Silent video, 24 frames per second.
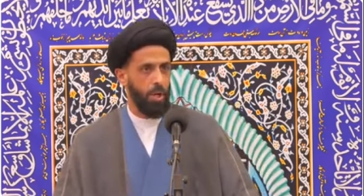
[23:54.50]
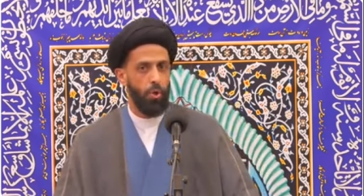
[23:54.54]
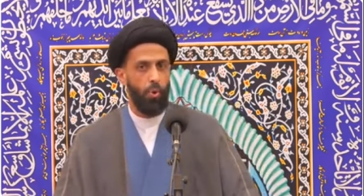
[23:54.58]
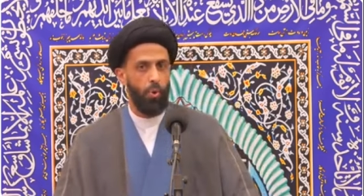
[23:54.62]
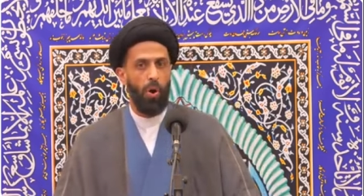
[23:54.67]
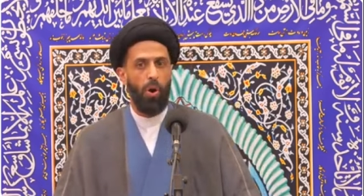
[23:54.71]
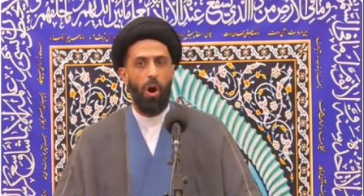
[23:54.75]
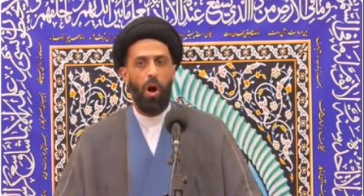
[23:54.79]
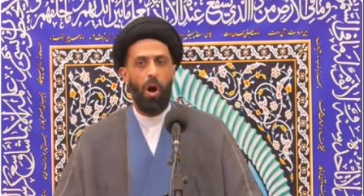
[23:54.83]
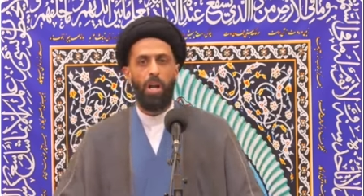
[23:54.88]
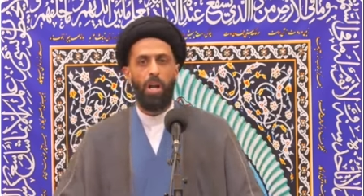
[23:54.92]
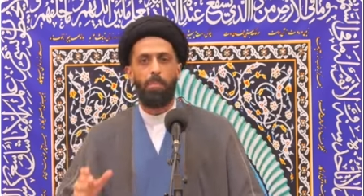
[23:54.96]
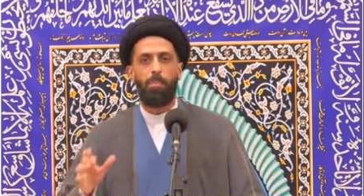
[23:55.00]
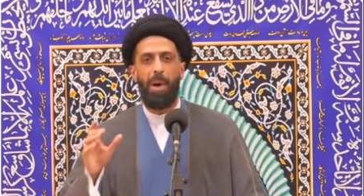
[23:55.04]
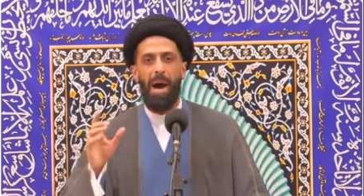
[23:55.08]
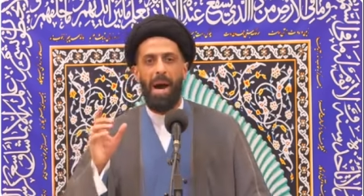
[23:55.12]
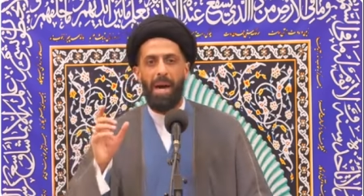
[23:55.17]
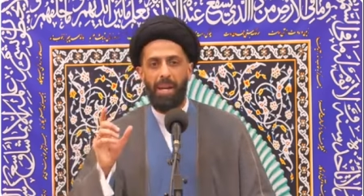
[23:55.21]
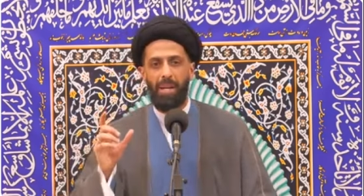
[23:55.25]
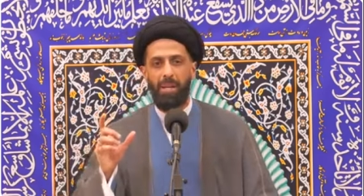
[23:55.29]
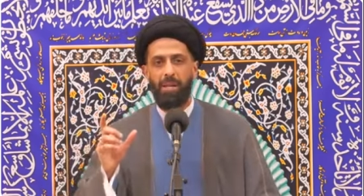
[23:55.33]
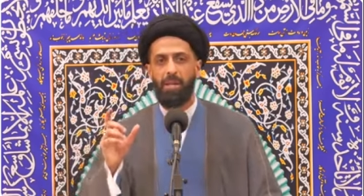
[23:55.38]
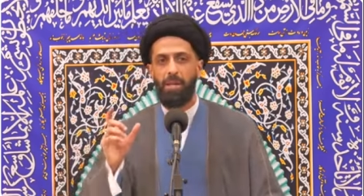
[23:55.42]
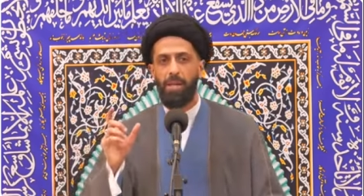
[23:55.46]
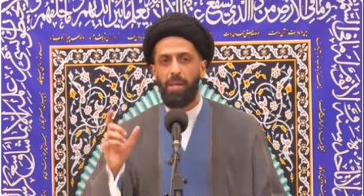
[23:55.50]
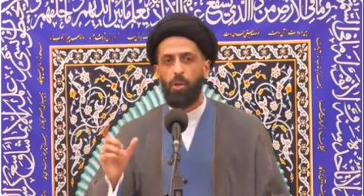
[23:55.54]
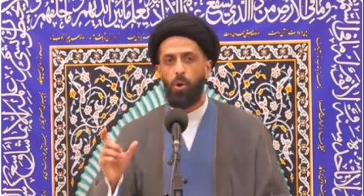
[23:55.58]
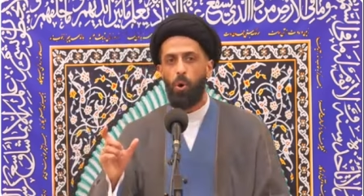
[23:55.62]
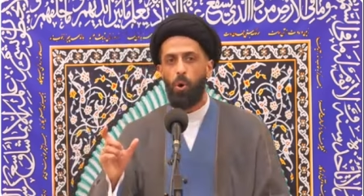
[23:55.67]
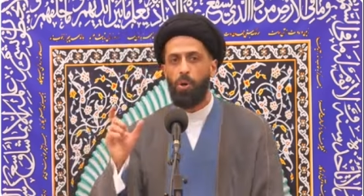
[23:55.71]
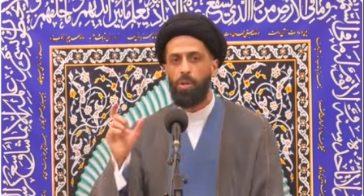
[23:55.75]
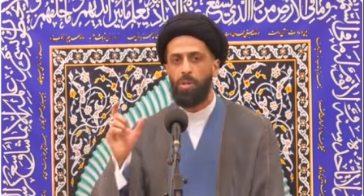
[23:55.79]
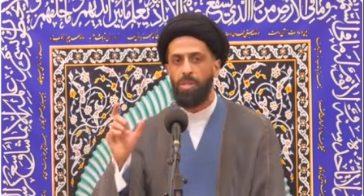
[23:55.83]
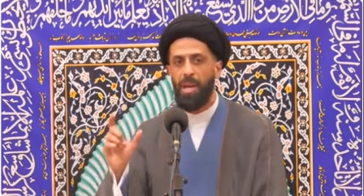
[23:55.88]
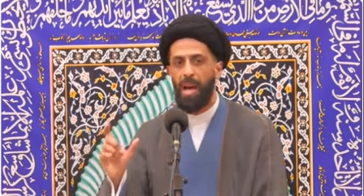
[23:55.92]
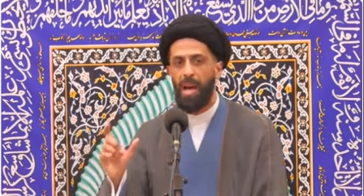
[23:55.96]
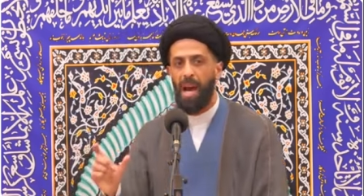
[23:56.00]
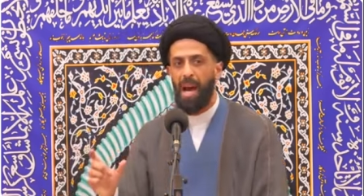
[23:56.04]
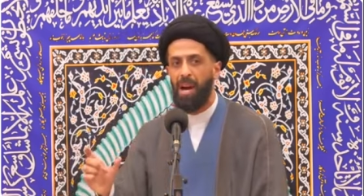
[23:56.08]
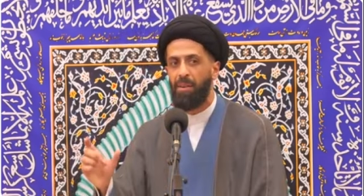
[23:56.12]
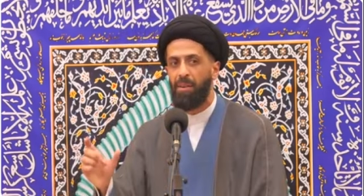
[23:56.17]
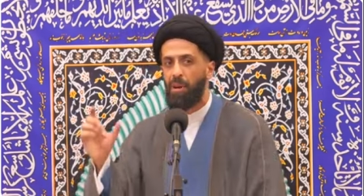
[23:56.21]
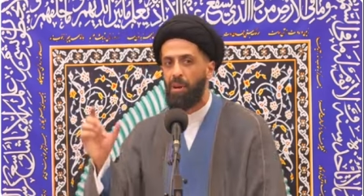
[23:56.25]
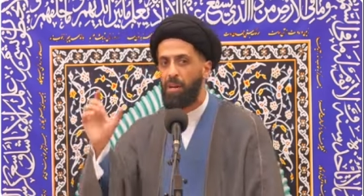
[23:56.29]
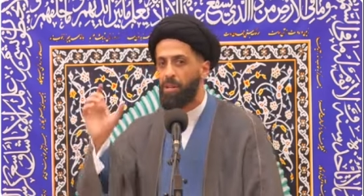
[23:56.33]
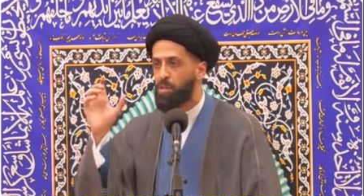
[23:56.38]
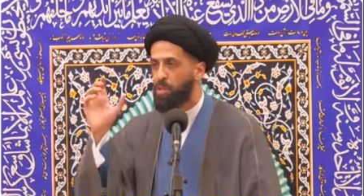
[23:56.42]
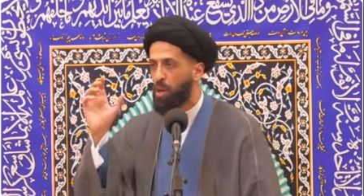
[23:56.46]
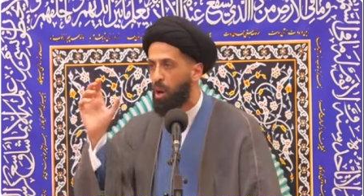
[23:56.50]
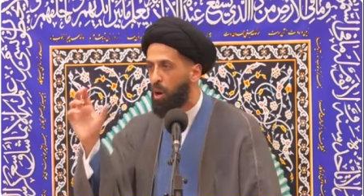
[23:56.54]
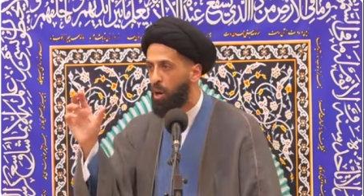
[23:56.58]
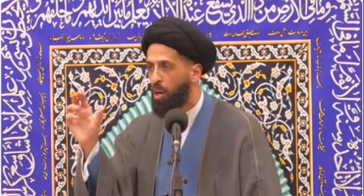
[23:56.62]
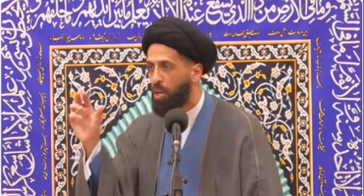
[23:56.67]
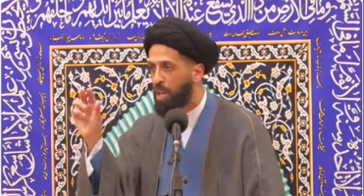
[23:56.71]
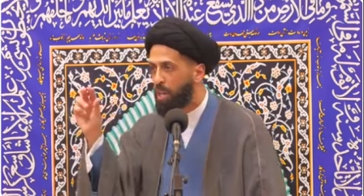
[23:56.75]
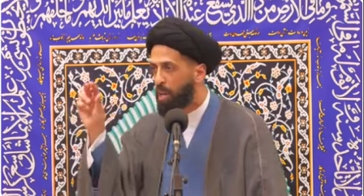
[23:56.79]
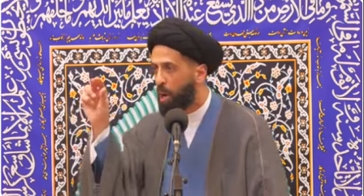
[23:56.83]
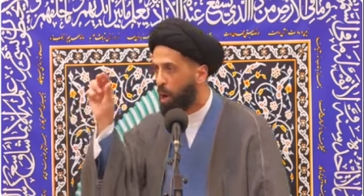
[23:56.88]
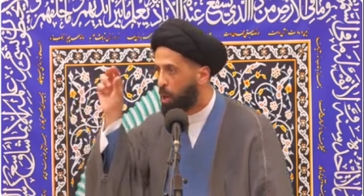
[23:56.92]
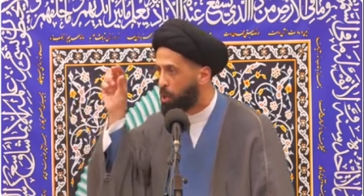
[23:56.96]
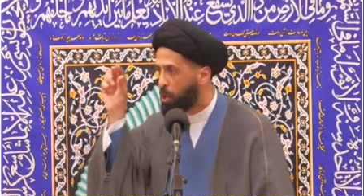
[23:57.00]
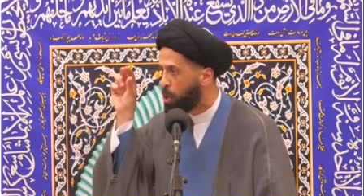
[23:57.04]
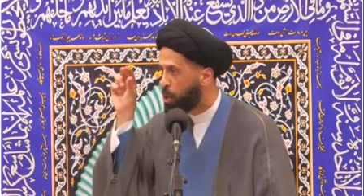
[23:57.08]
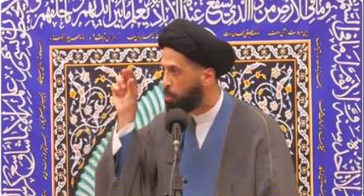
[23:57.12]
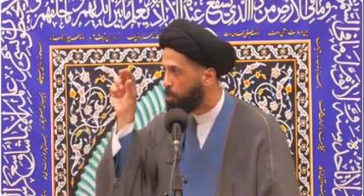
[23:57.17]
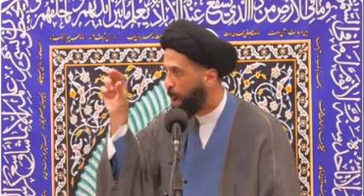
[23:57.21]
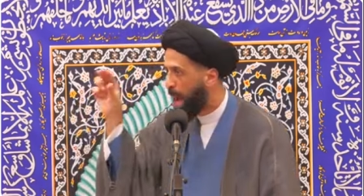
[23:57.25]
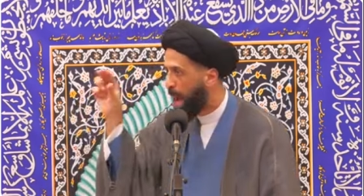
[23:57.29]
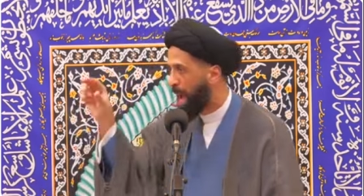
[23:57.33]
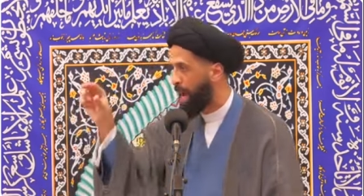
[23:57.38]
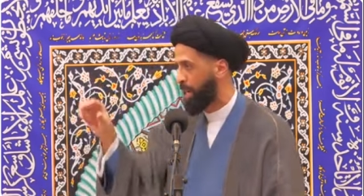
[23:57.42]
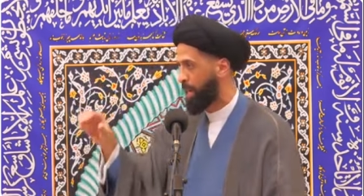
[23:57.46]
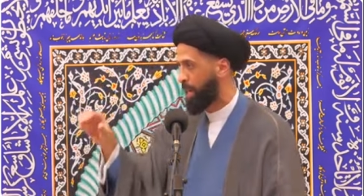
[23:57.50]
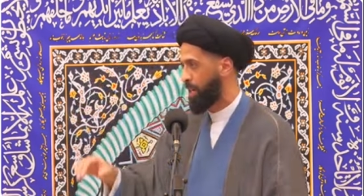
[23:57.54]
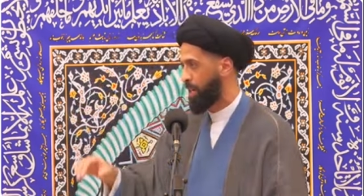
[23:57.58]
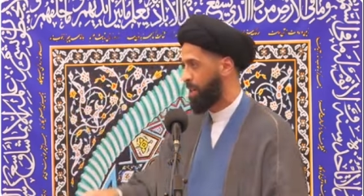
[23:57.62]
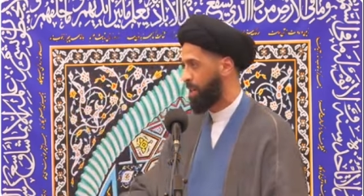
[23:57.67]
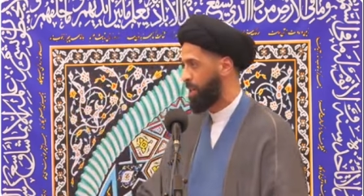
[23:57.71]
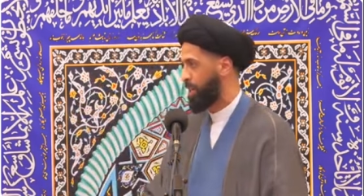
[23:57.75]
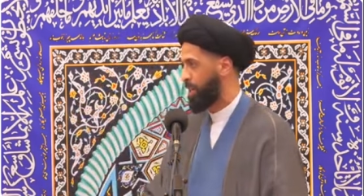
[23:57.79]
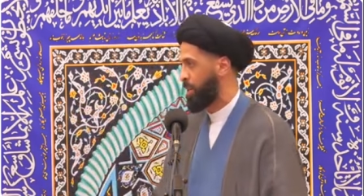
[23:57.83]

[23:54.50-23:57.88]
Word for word: you are automatically going to have a target on your back.